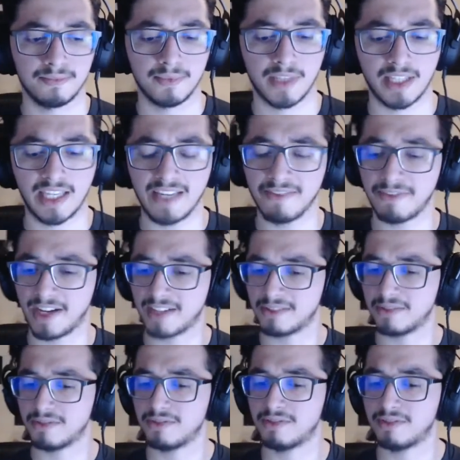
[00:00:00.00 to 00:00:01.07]
key
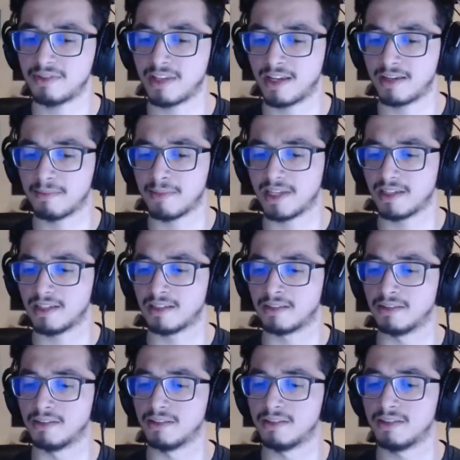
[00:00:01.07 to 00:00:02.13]
factors that make a
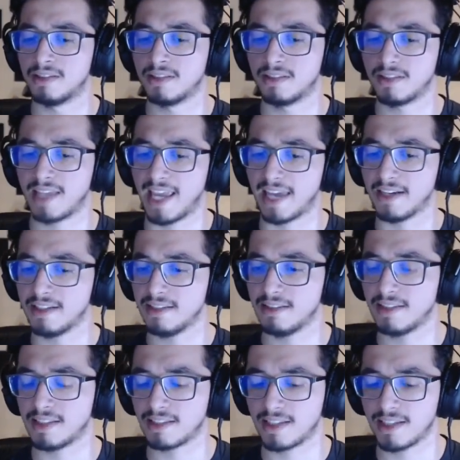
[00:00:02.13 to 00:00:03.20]
good candidate.
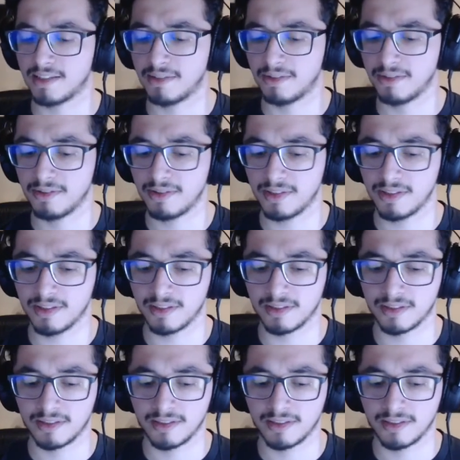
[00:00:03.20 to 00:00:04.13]
Like, I had all the